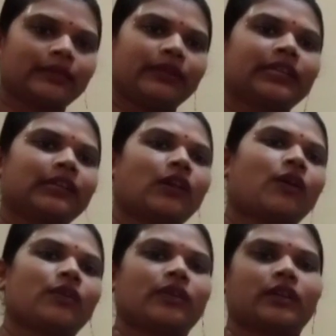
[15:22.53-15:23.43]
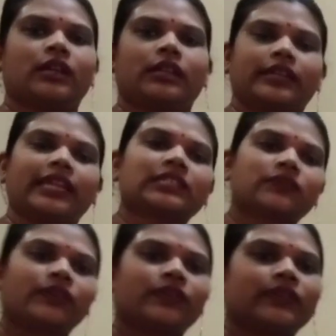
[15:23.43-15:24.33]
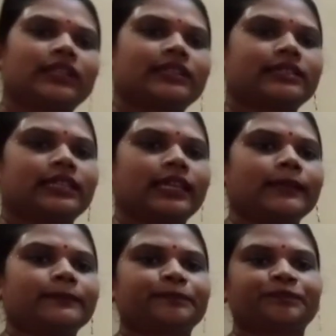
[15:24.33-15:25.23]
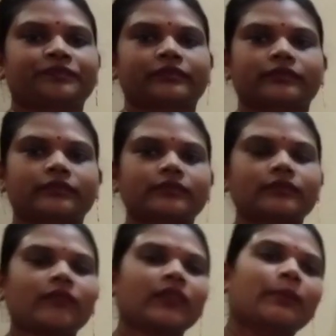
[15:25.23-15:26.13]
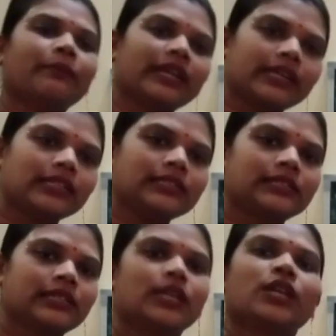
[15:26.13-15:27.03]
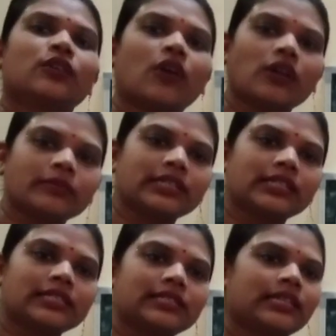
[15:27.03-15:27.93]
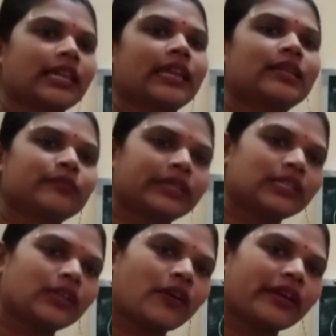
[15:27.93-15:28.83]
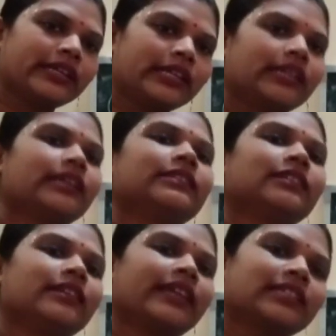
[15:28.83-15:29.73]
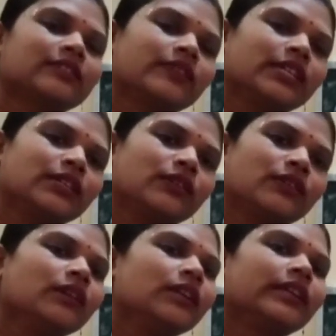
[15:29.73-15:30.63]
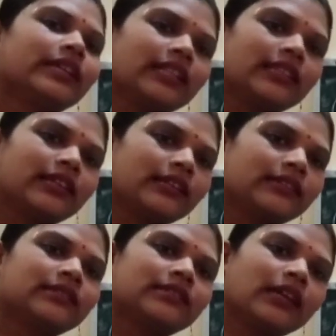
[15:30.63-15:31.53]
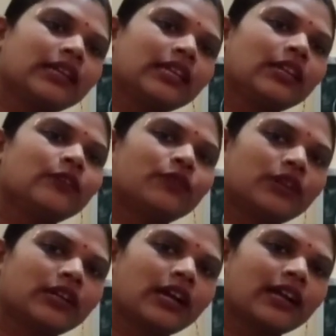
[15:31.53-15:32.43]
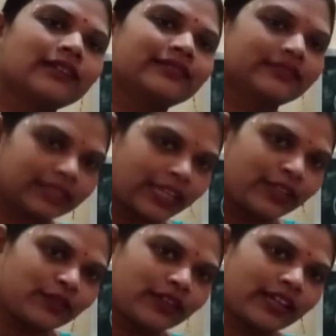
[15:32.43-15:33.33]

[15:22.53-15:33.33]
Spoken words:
Now next we will see metals, non-metals and metalloid in the next video. Till then, study, work hard. Thank you, class.